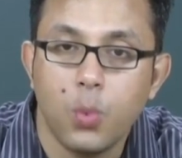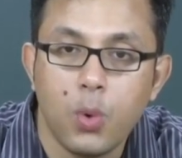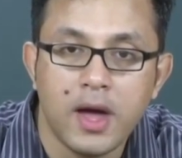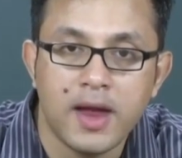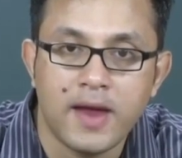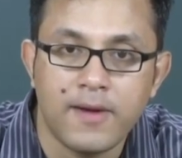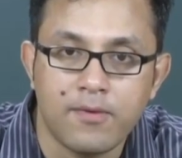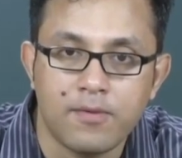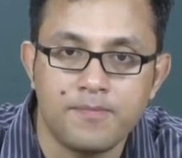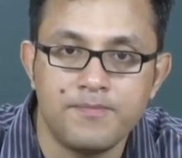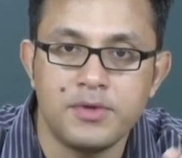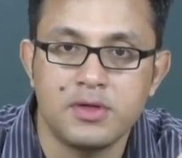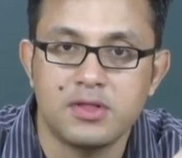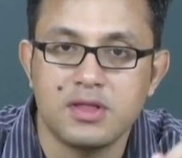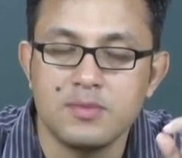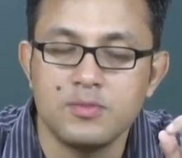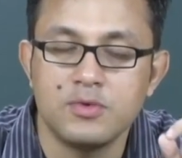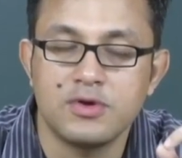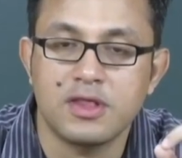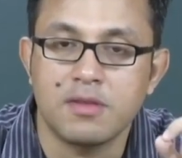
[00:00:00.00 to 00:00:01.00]
wives. They're
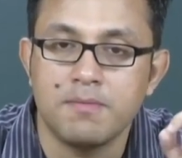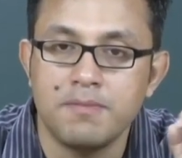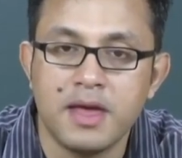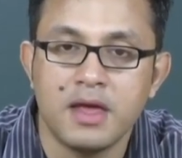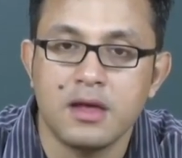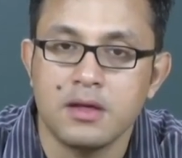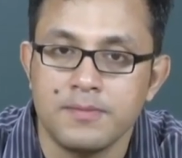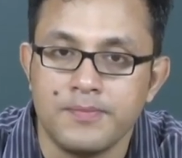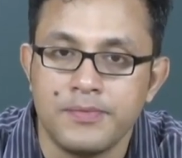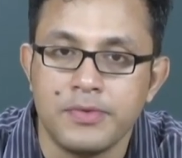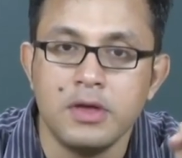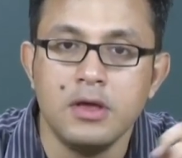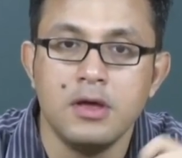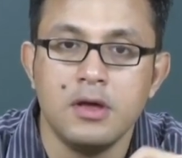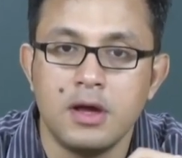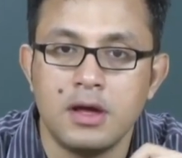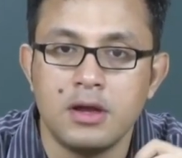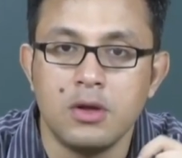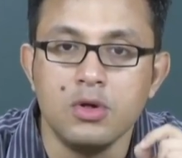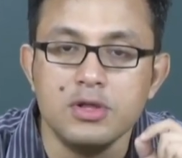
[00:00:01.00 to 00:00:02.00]
someone's Begum
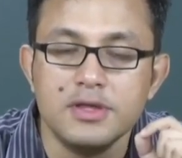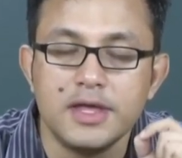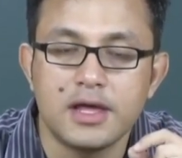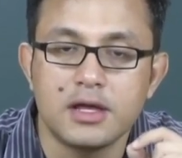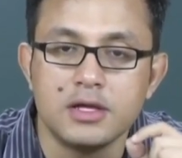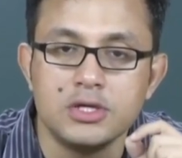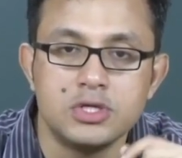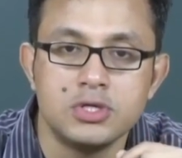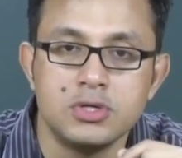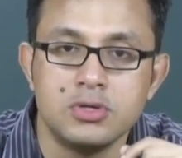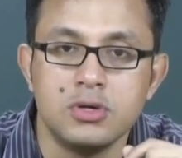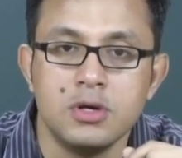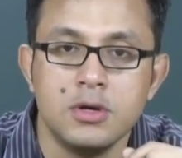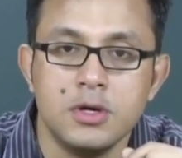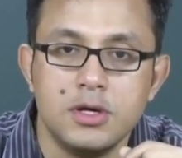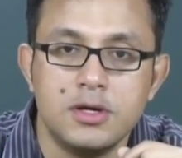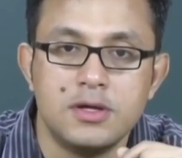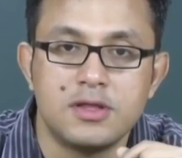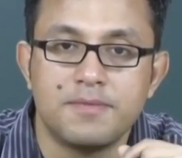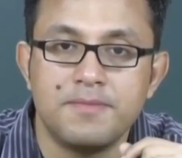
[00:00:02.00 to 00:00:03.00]
and all they can do
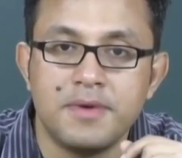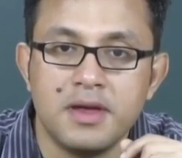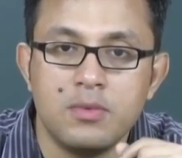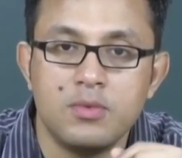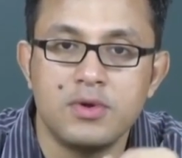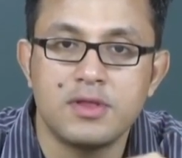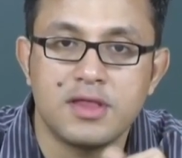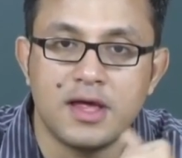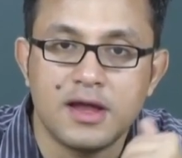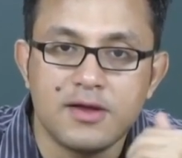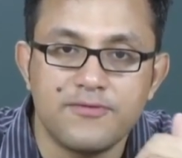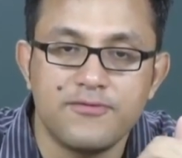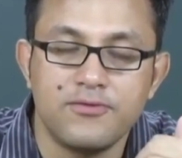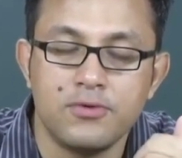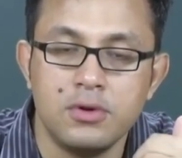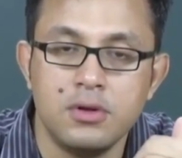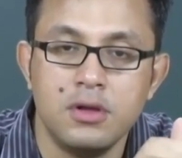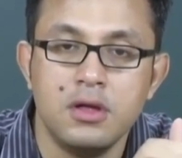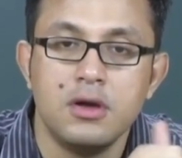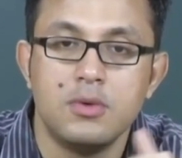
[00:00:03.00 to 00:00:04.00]
is be
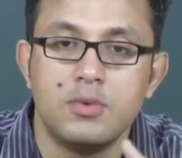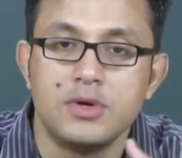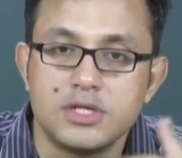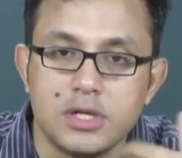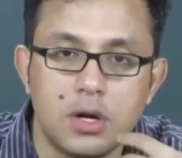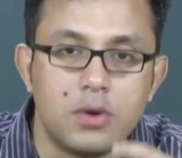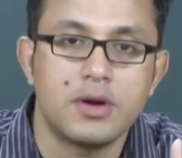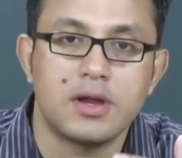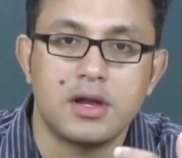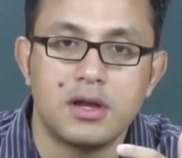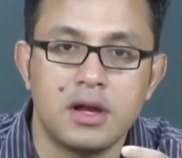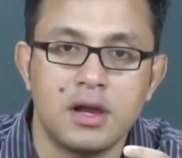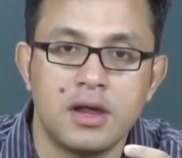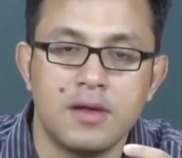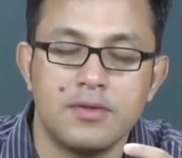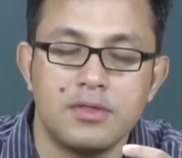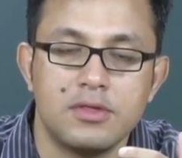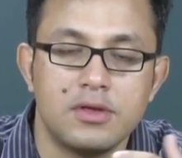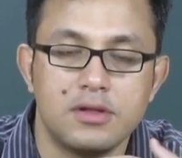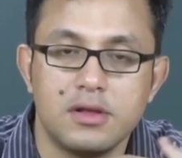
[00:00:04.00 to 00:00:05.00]
resentful
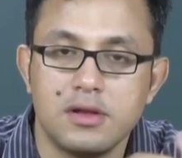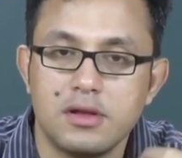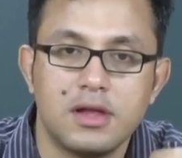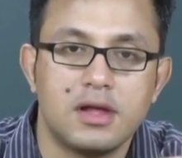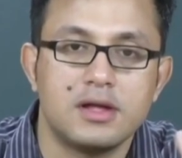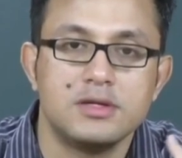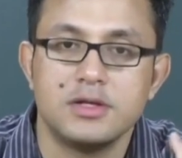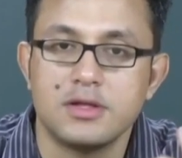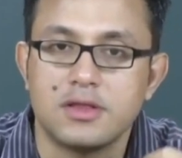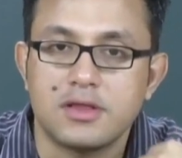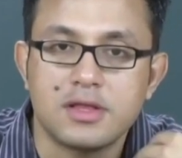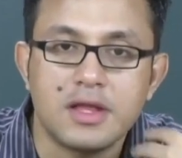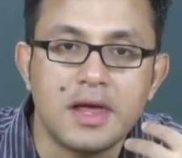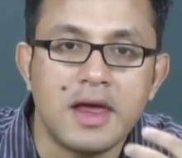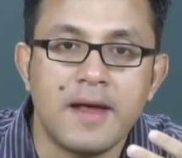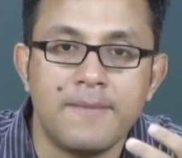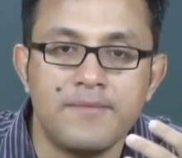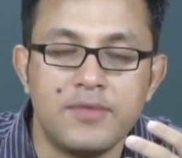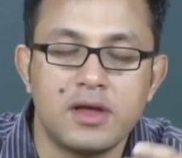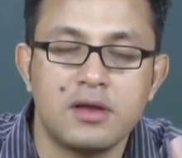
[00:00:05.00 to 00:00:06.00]
rhetorically. They, they, they can just
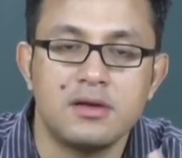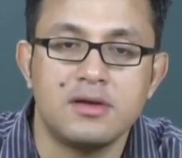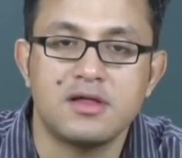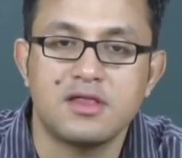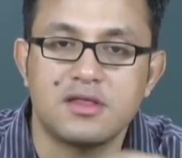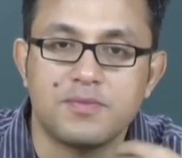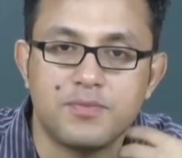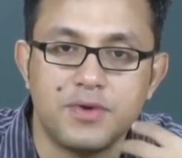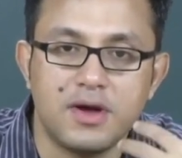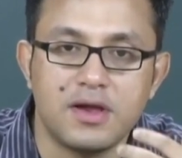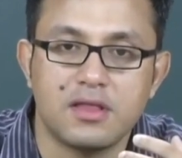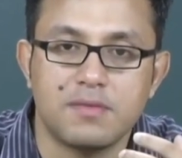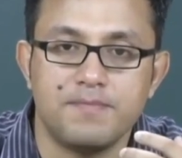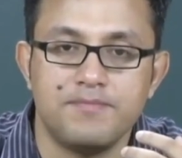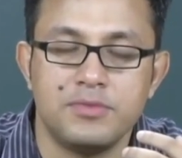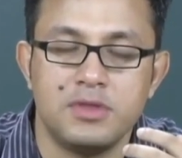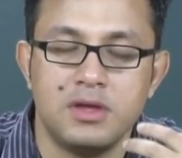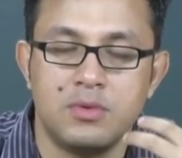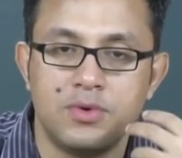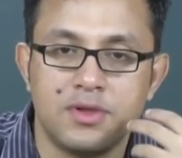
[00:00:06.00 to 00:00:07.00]
say, they can express
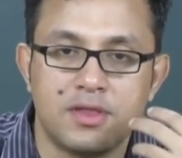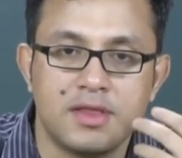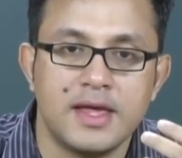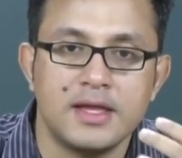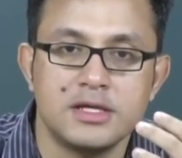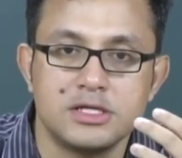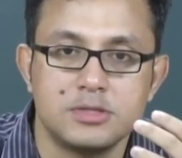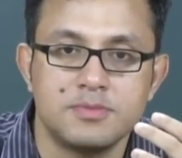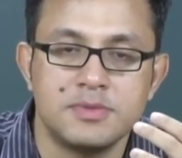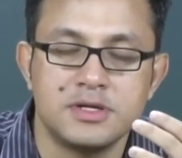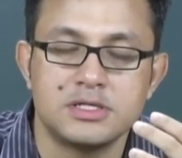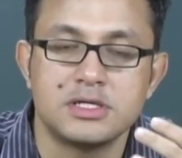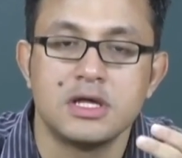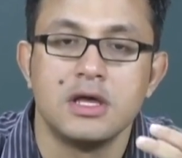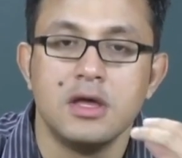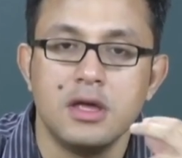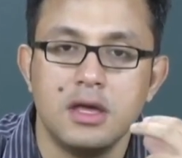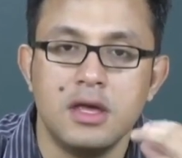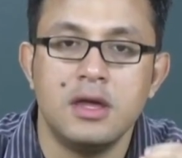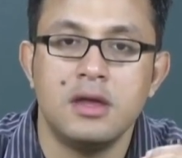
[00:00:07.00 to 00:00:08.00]
their resentment
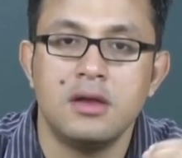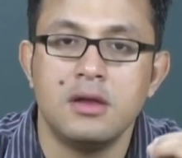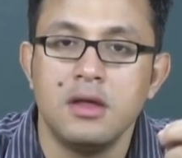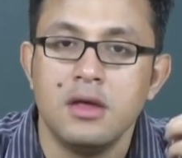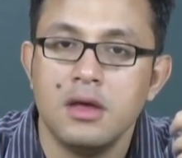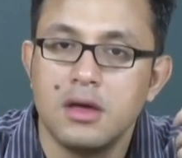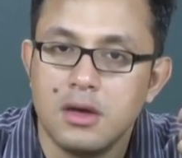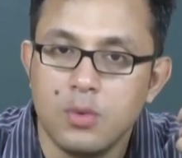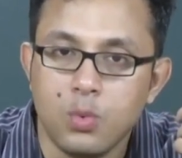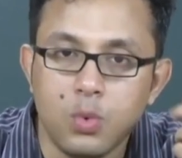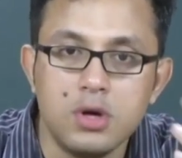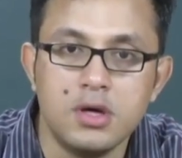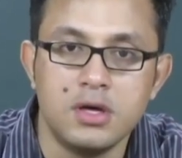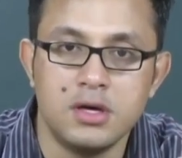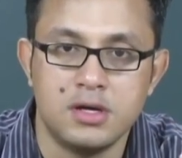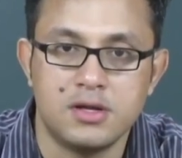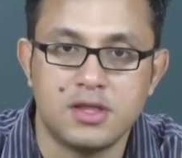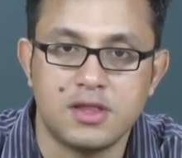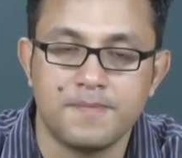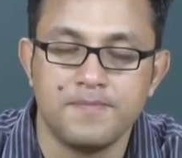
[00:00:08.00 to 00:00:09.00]
in
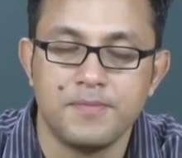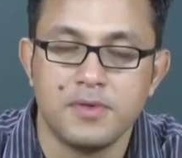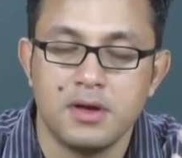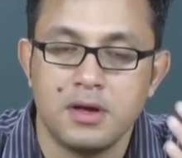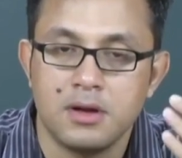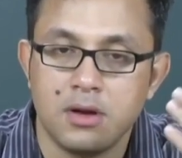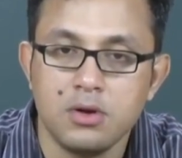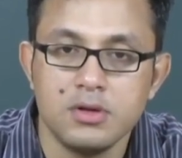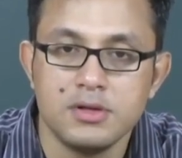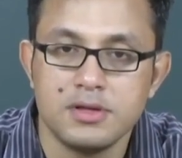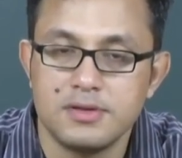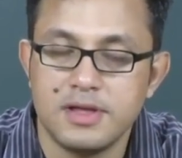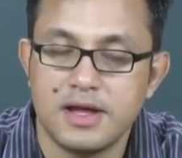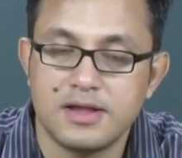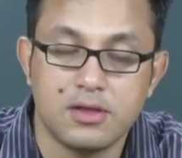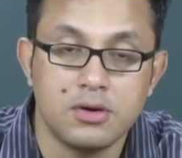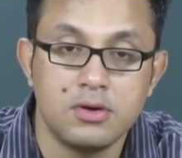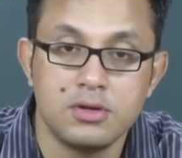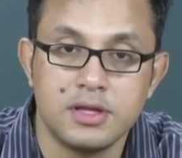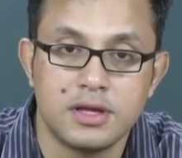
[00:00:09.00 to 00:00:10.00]
words. And all
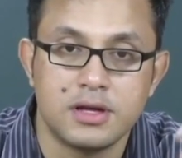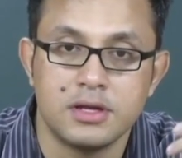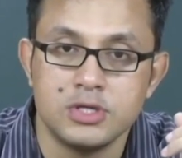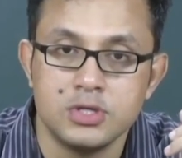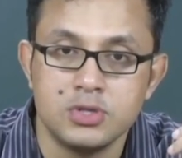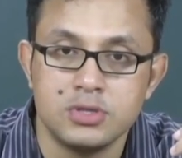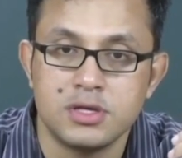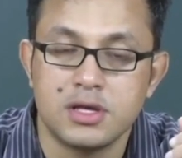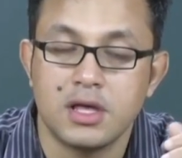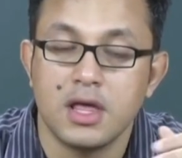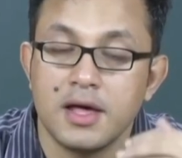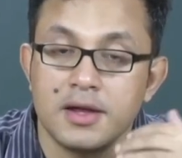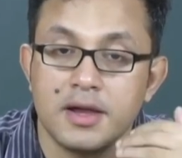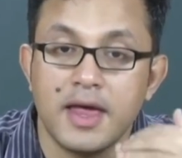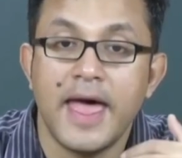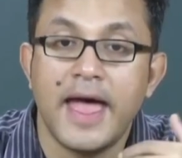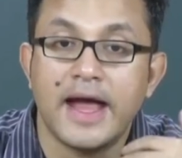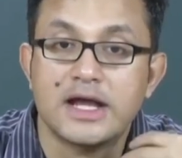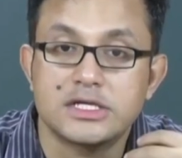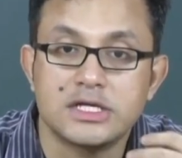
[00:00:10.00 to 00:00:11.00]
that's all they can do. They can't
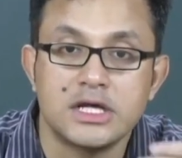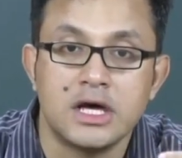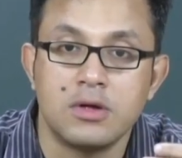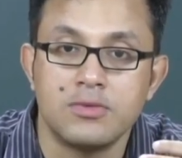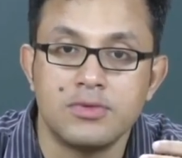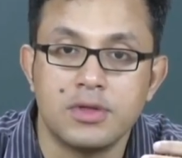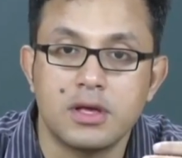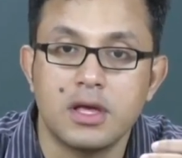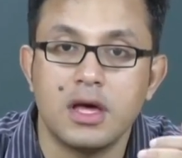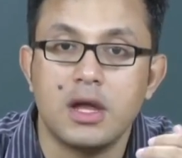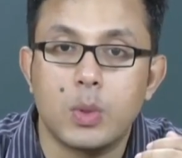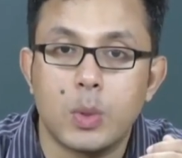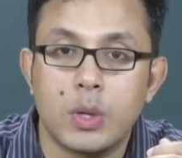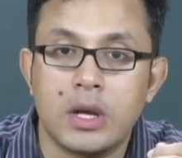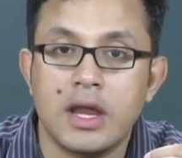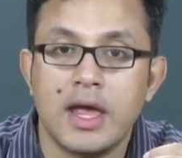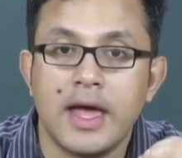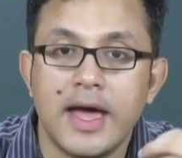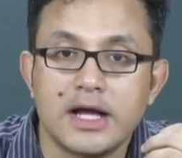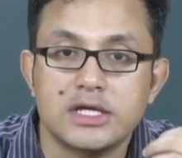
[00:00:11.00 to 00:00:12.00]
act out. They can't
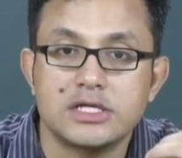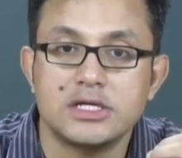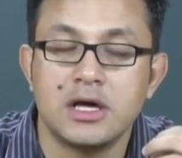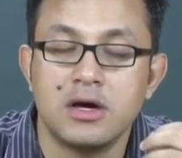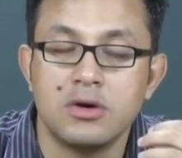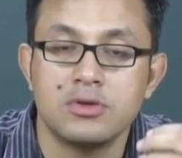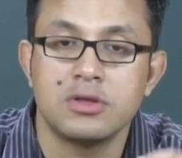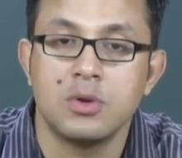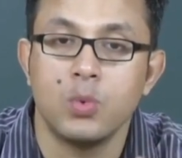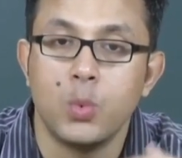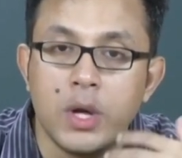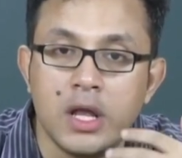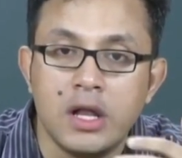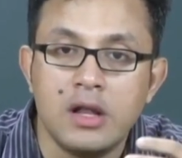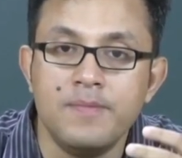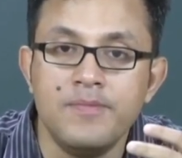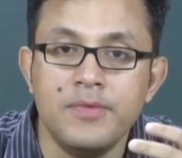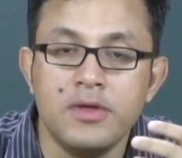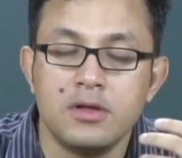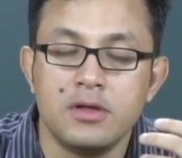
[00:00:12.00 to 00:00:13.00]
really act out their will.